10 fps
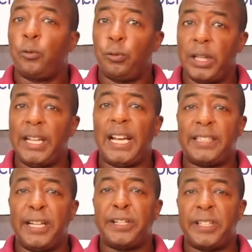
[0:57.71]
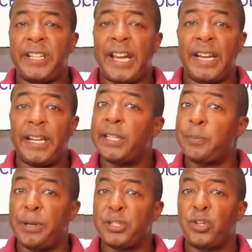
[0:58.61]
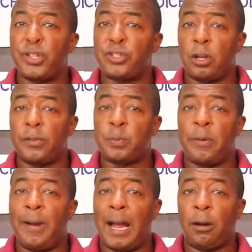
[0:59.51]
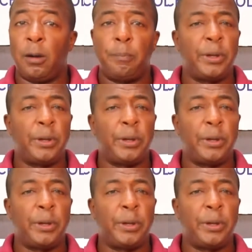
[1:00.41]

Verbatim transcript: Really, at the end of the day, it depends on the service provider.